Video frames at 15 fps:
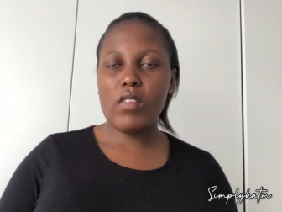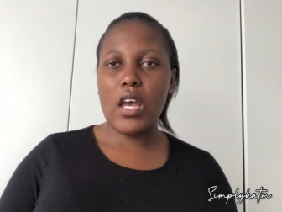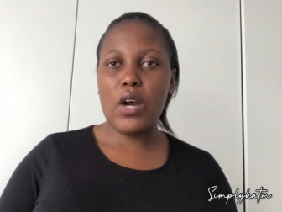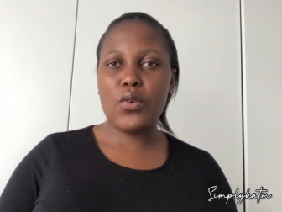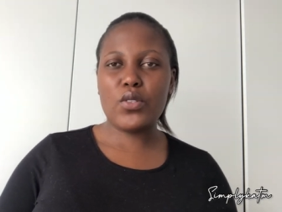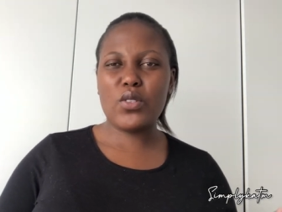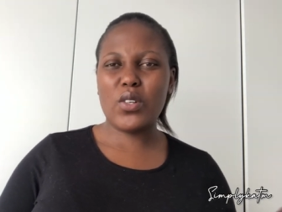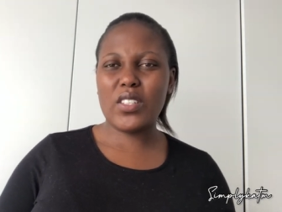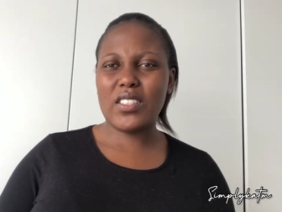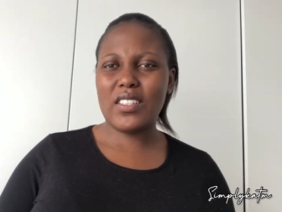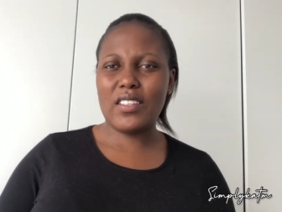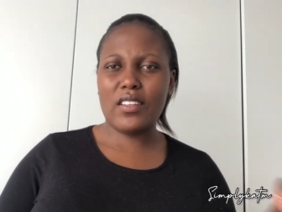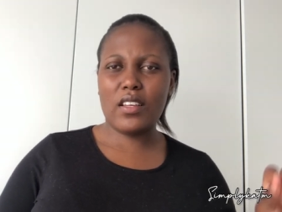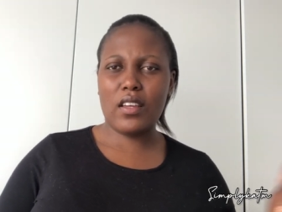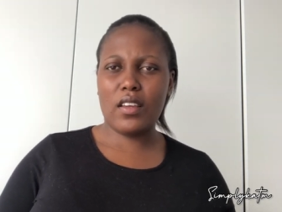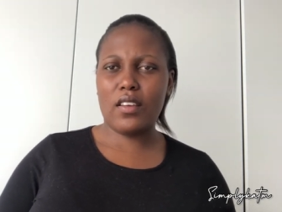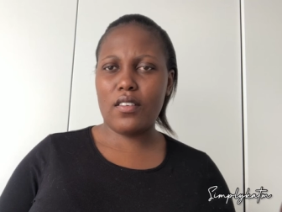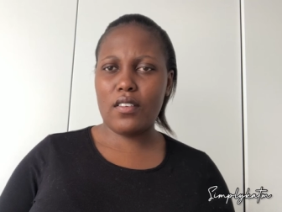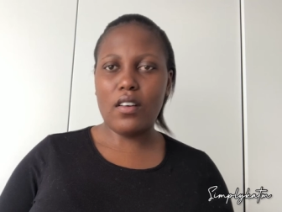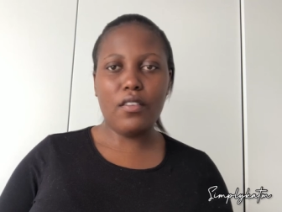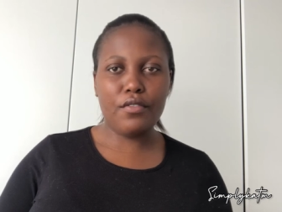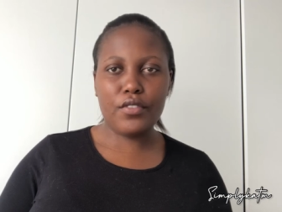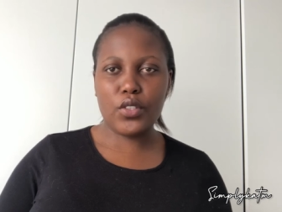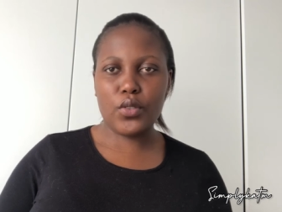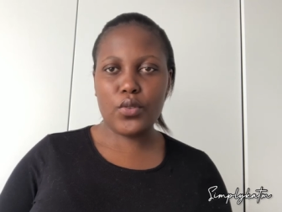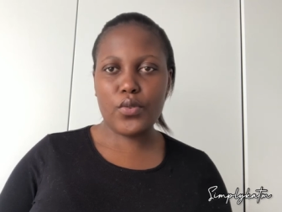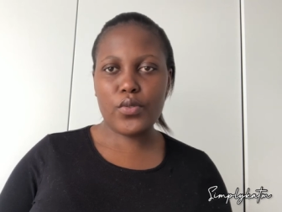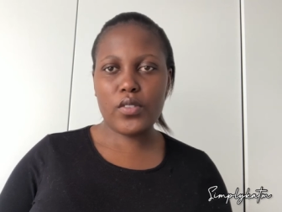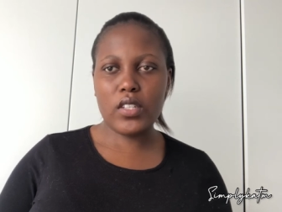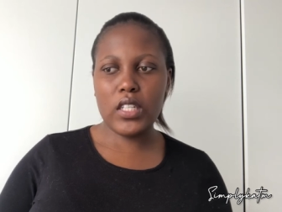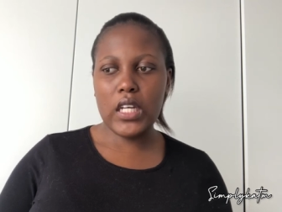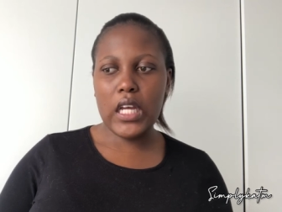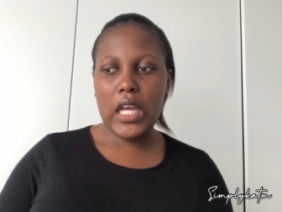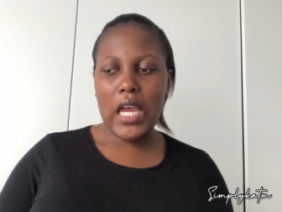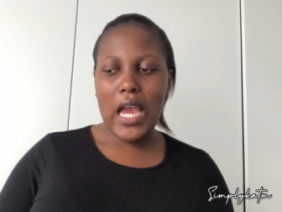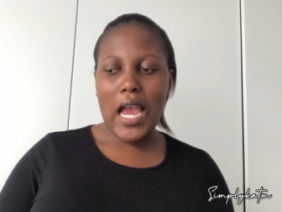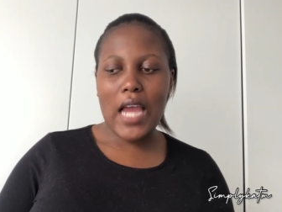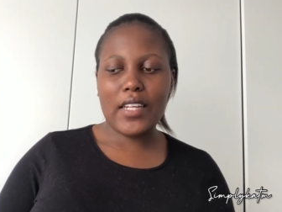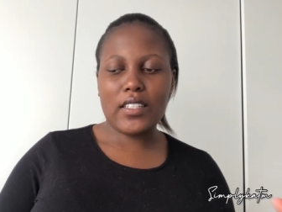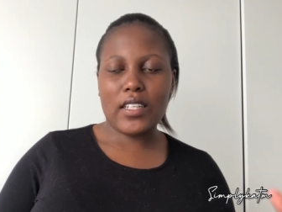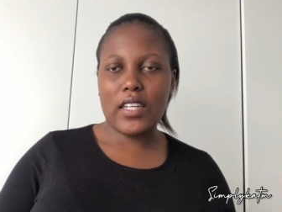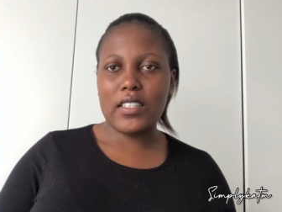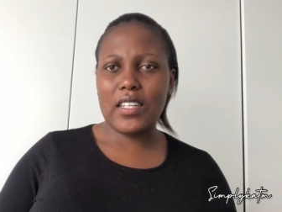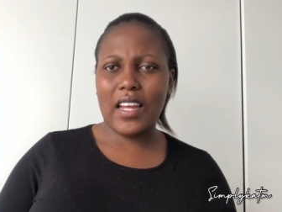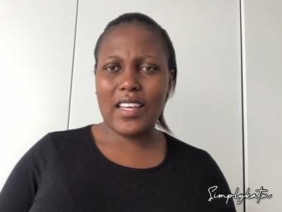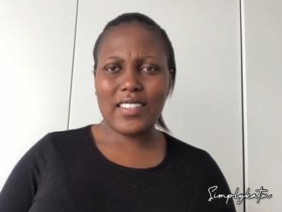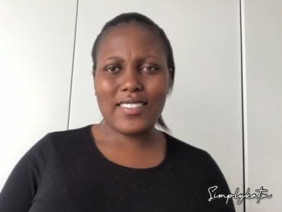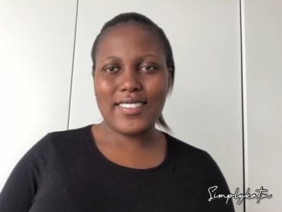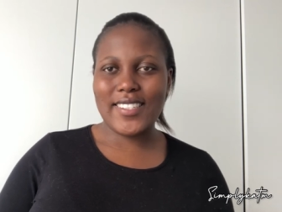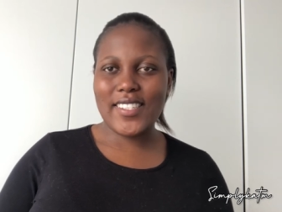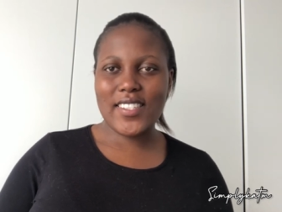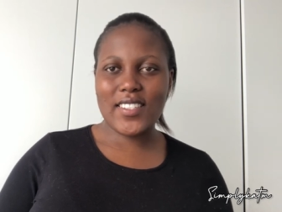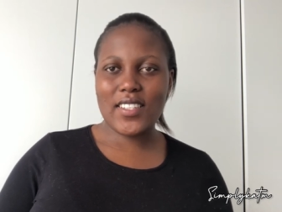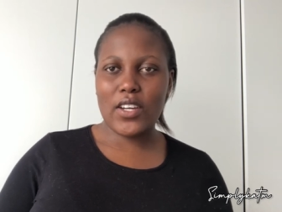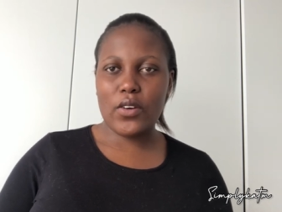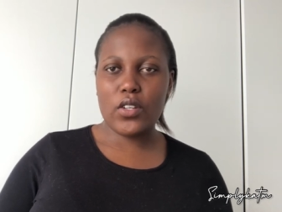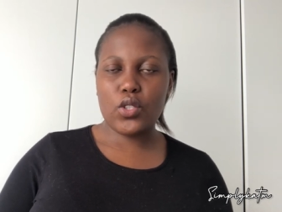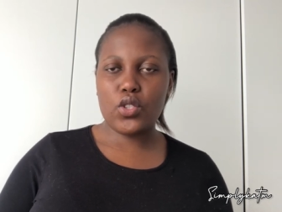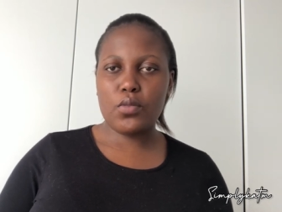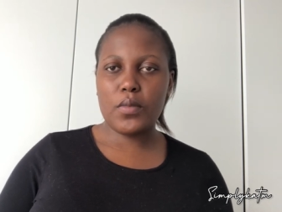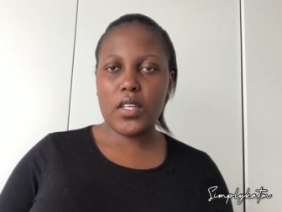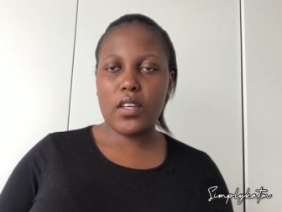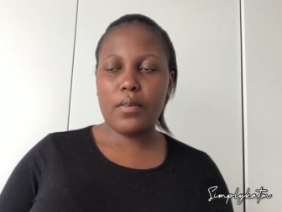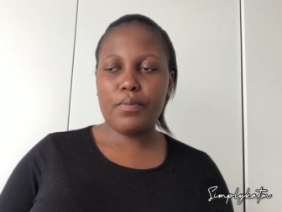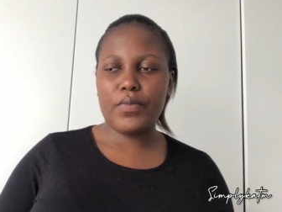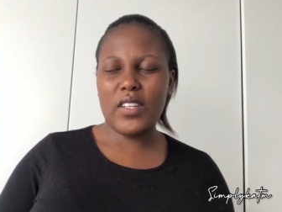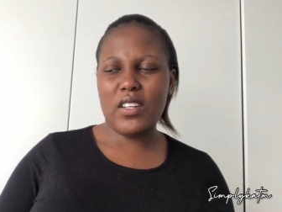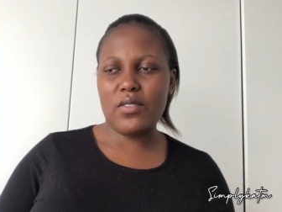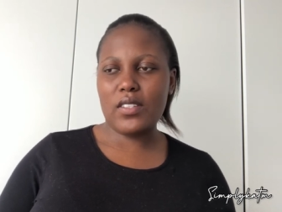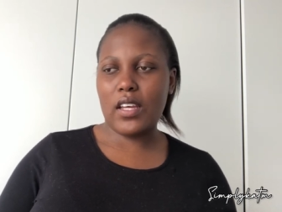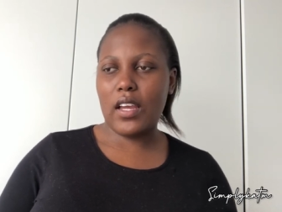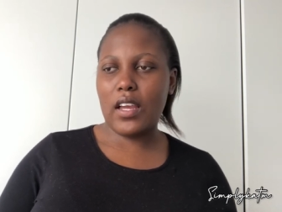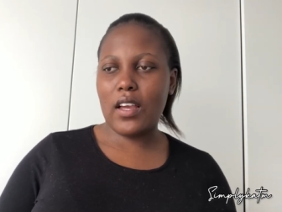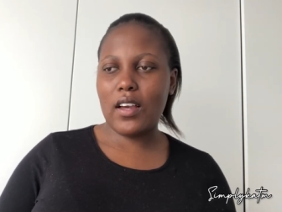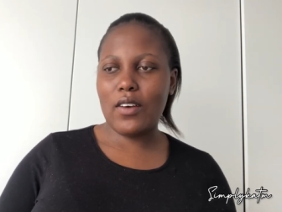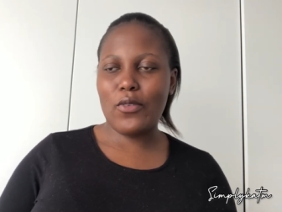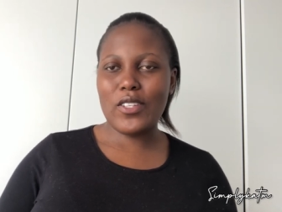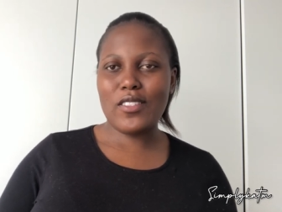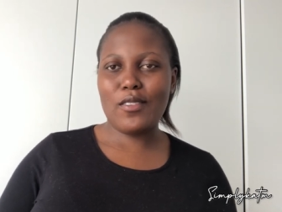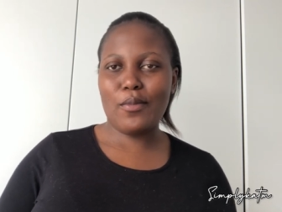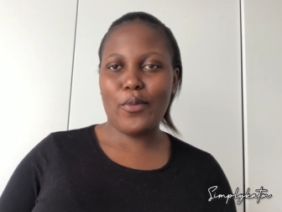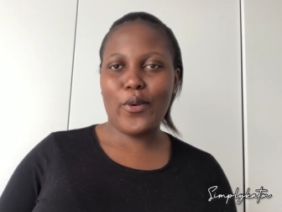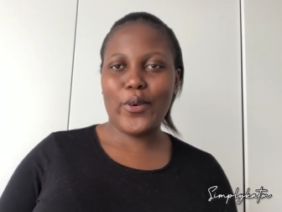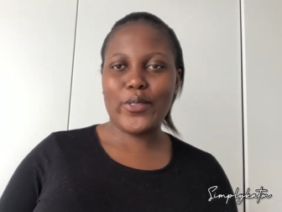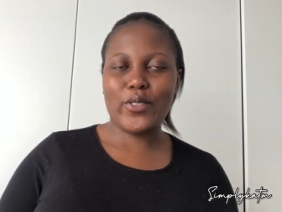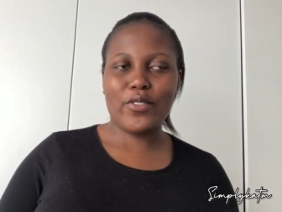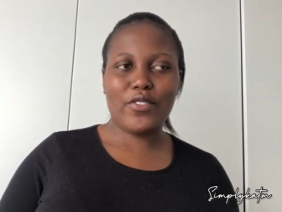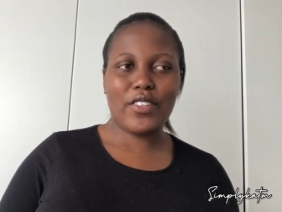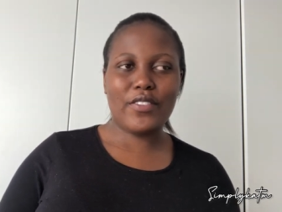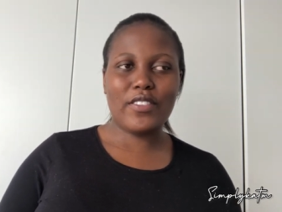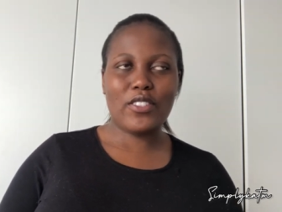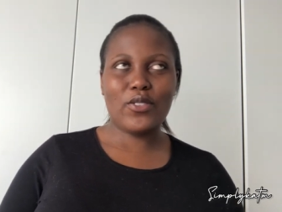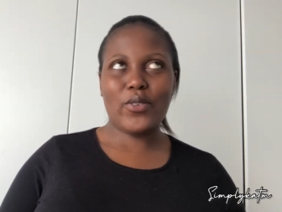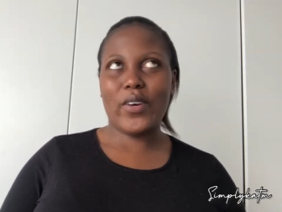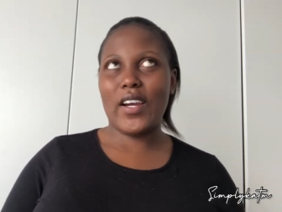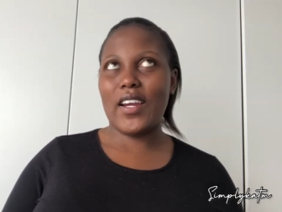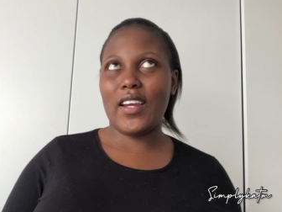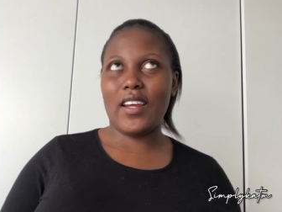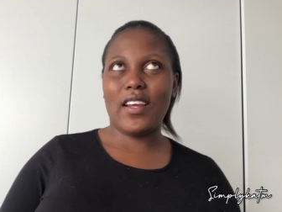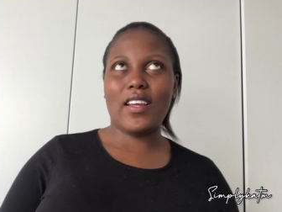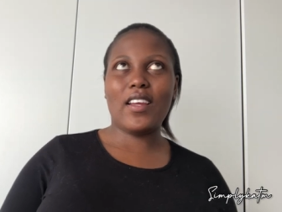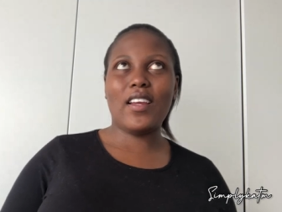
i was not getting views and it kind of like discouraged me and i was like oh, what's the point of even trying